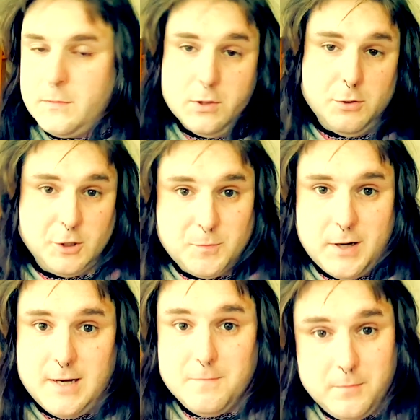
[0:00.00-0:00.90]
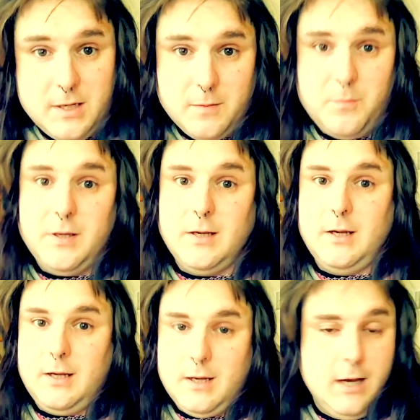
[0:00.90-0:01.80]
So despite me
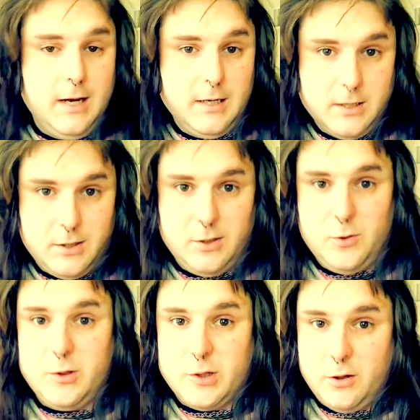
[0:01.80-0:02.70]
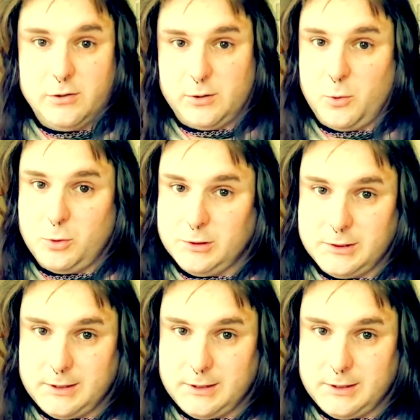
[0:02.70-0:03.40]
being a huge hardcore